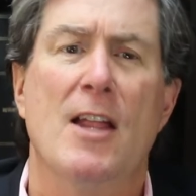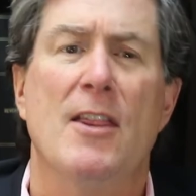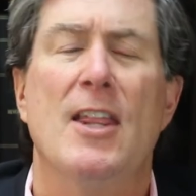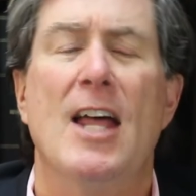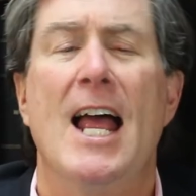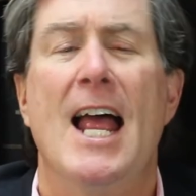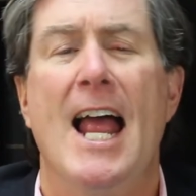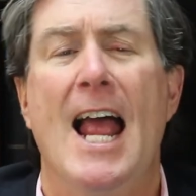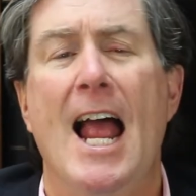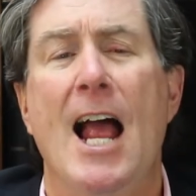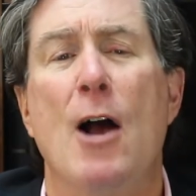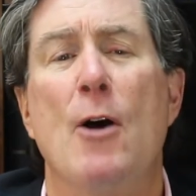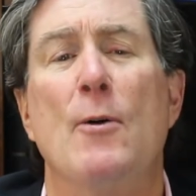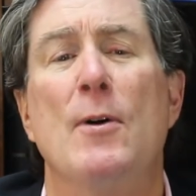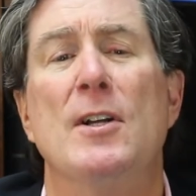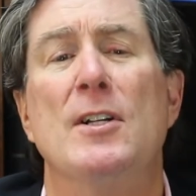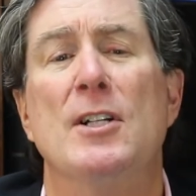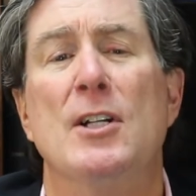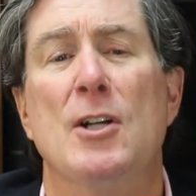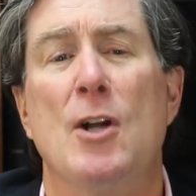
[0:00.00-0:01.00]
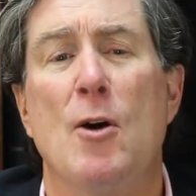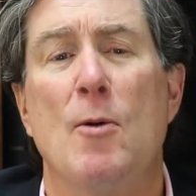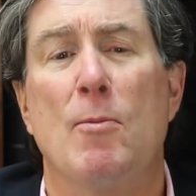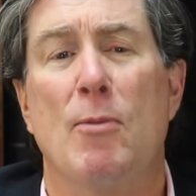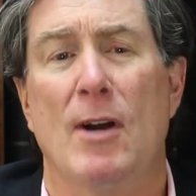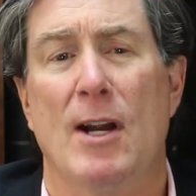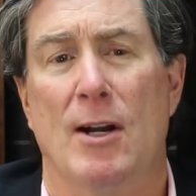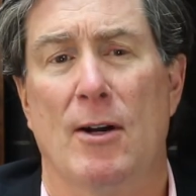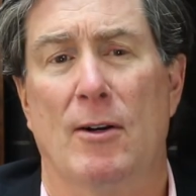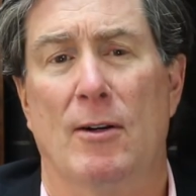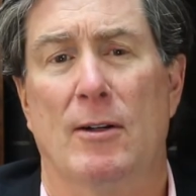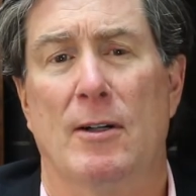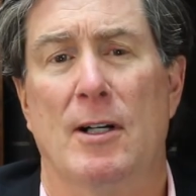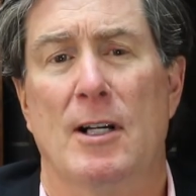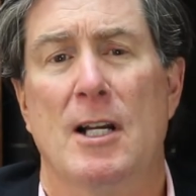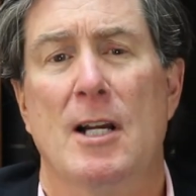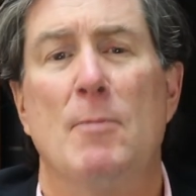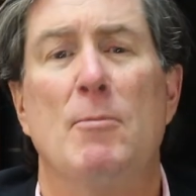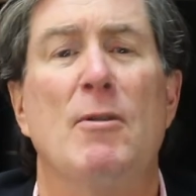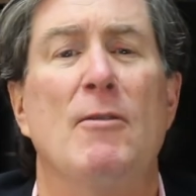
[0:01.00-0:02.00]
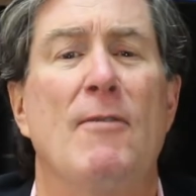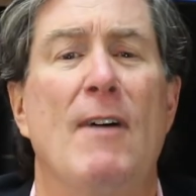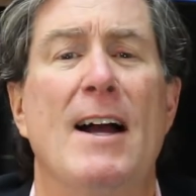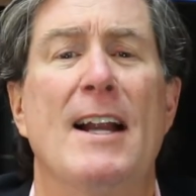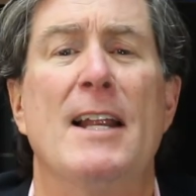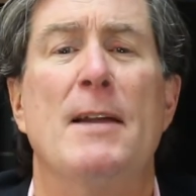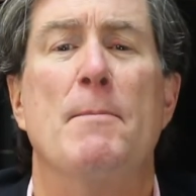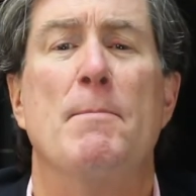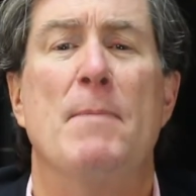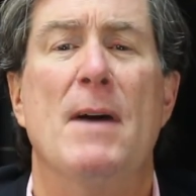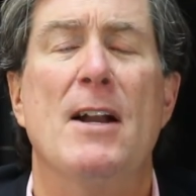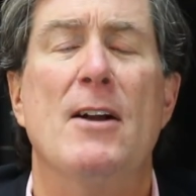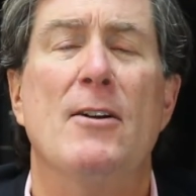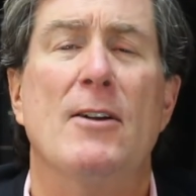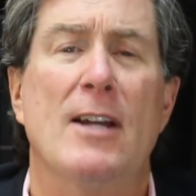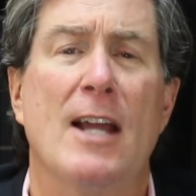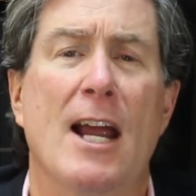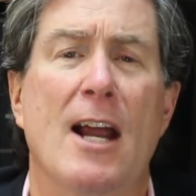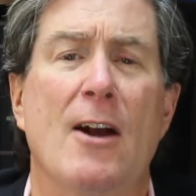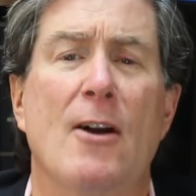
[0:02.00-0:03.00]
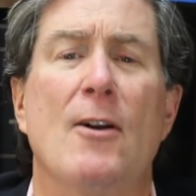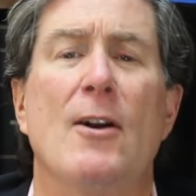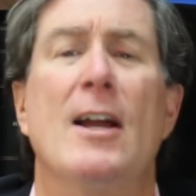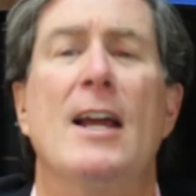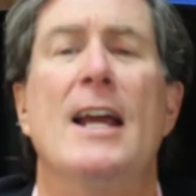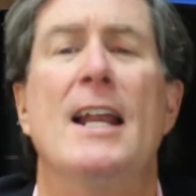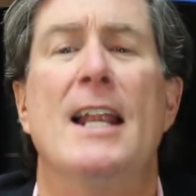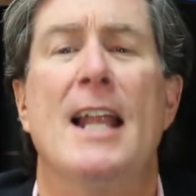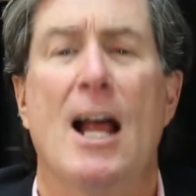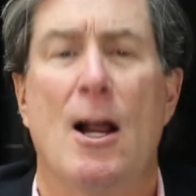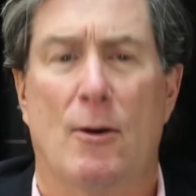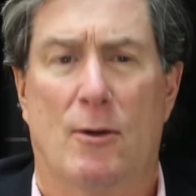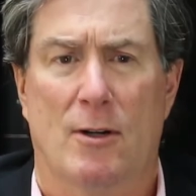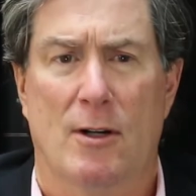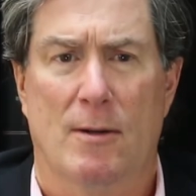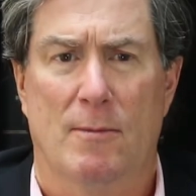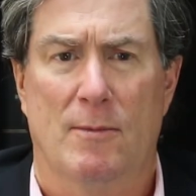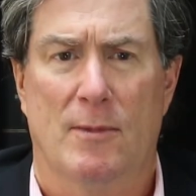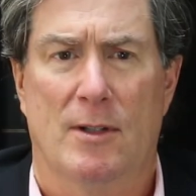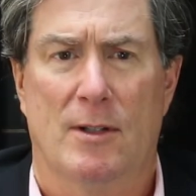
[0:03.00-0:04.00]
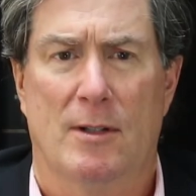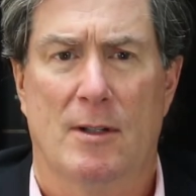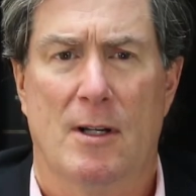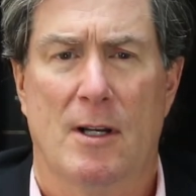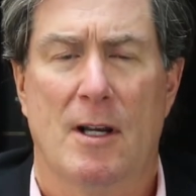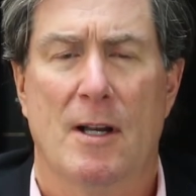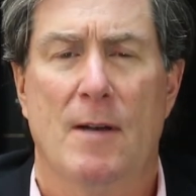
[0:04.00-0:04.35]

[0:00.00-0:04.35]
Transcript: The how is a no-brainer, providing better care and outcomes.